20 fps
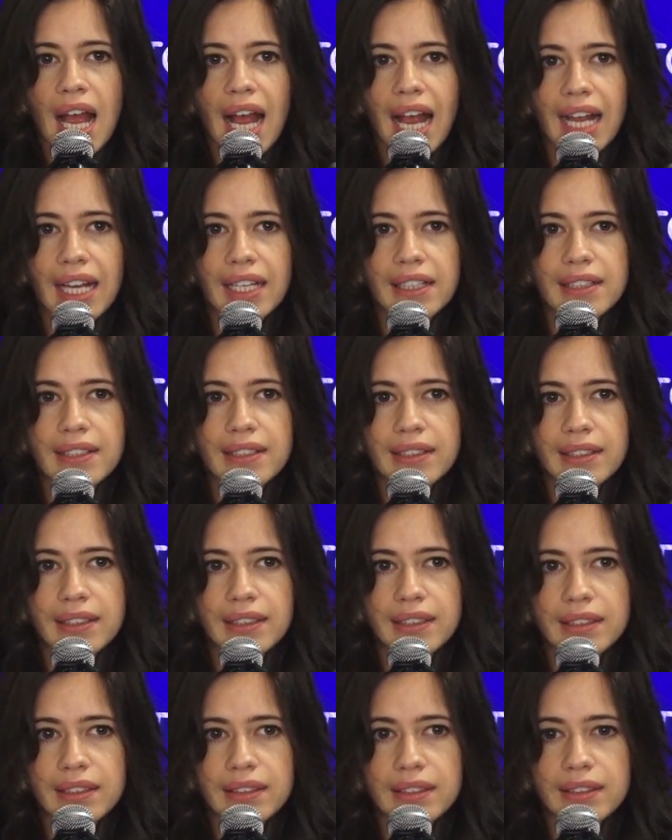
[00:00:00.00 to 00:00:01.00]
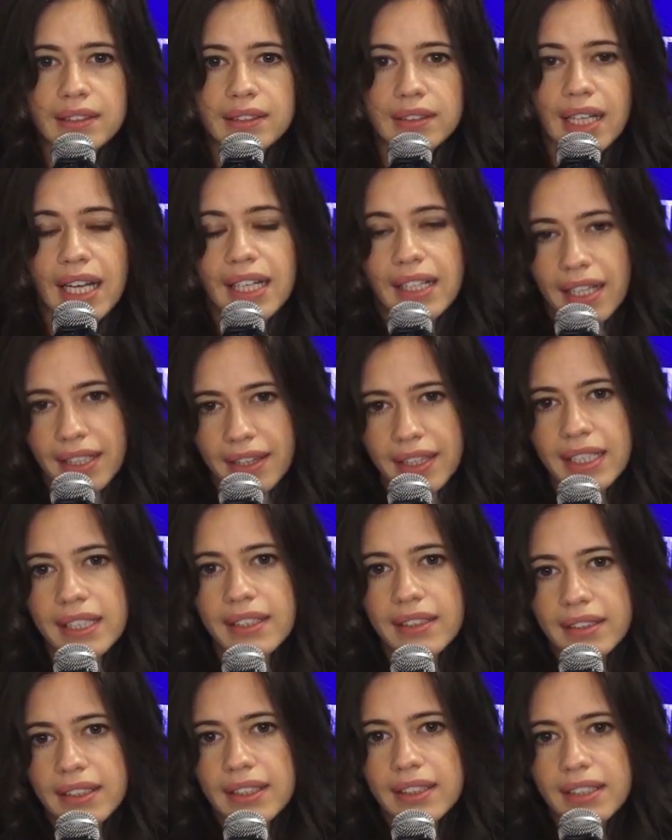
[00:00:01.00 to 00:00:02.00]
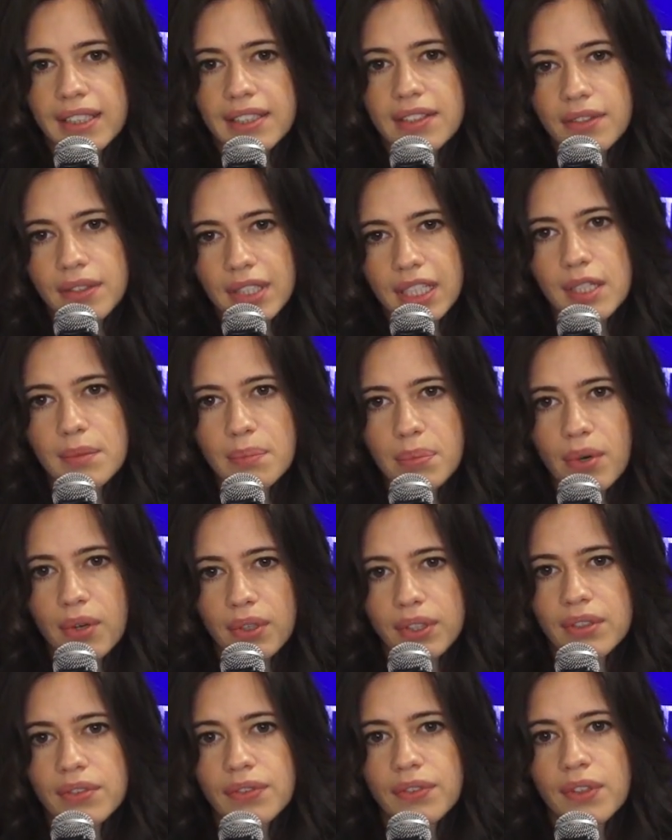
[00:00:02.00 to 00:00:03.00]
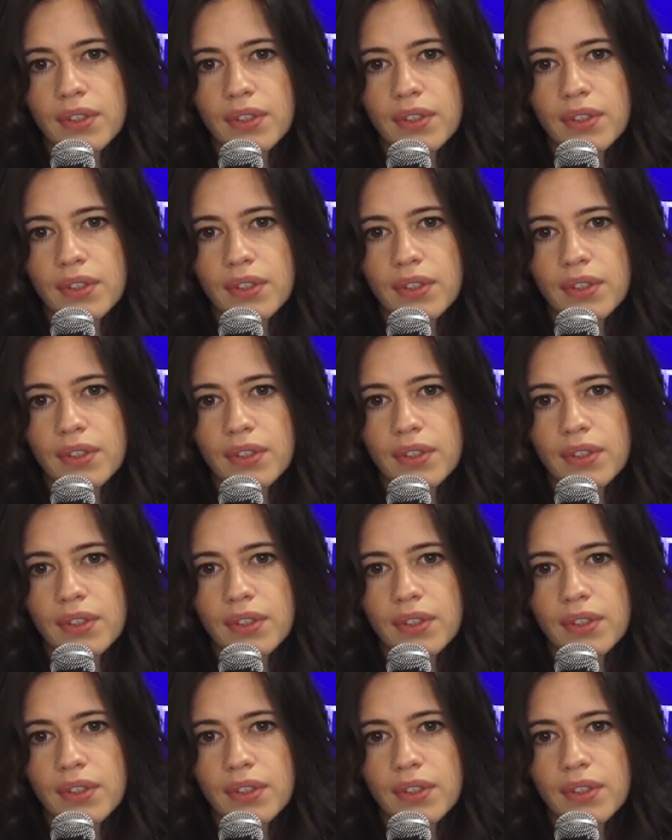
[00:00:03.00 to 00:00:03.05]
And I think that it's really important